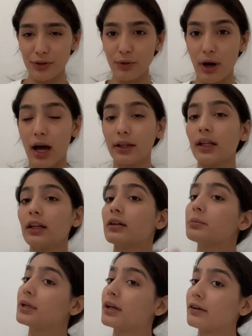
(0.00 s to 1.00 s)
to add a
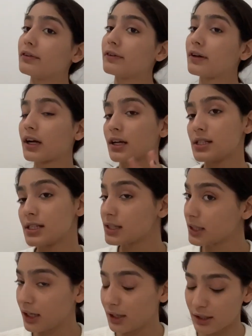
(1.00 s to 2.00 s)
little bit of
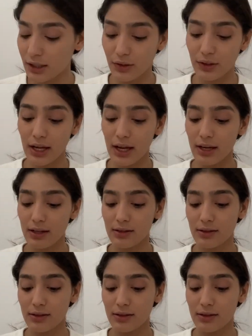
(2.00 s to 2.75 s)
concealer, okay?